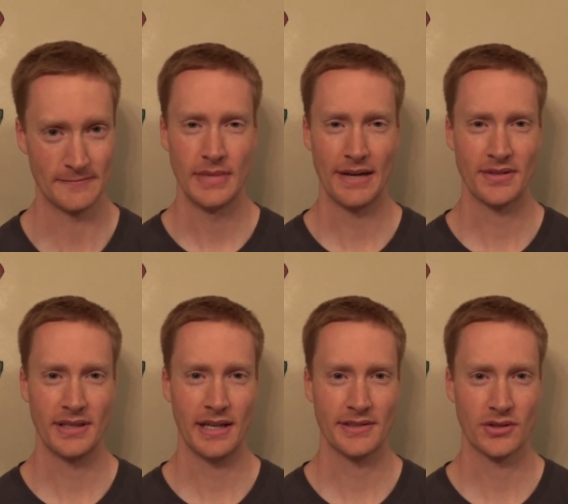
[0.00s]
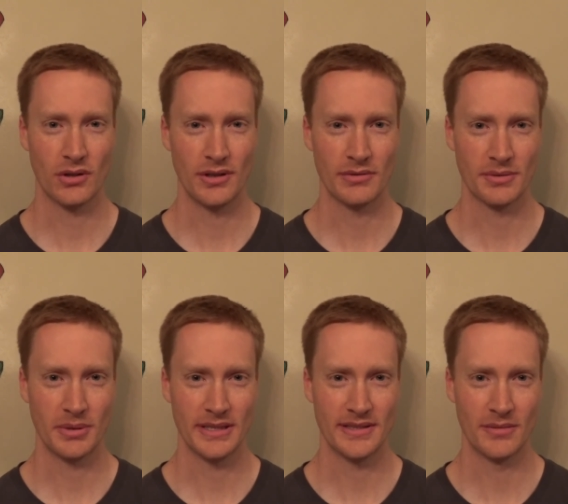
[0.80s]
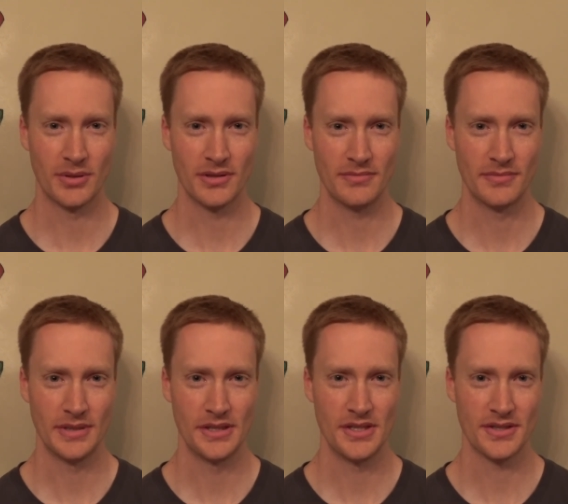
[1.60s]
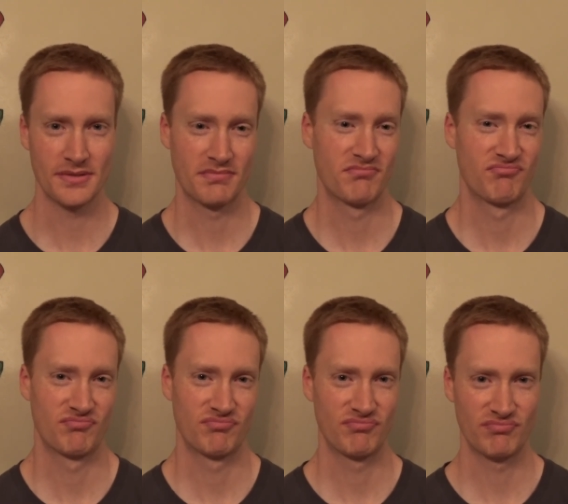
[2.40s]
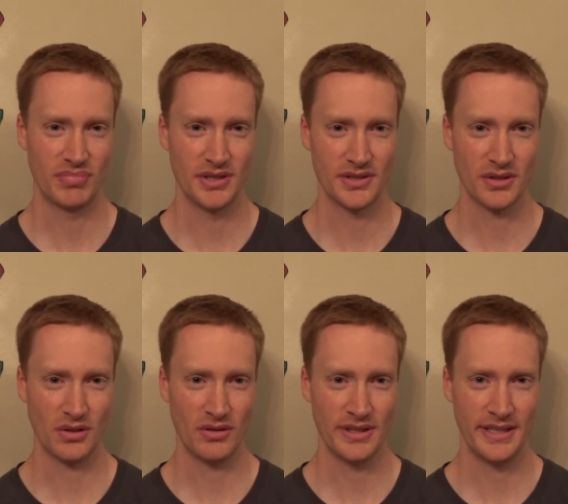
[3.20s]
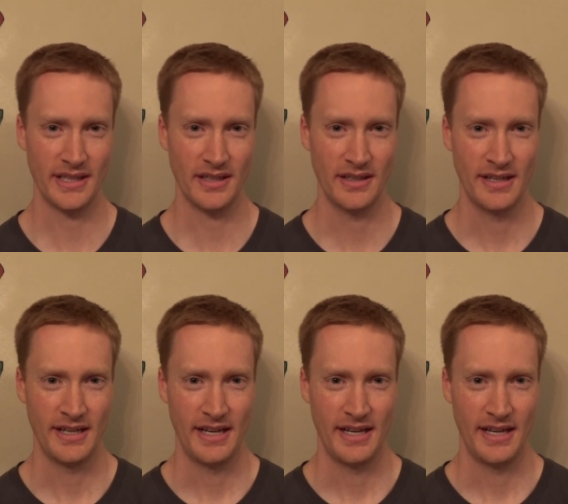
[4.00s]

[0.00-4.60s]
After that, scrolling was pretty simple. You just put your scroll in there,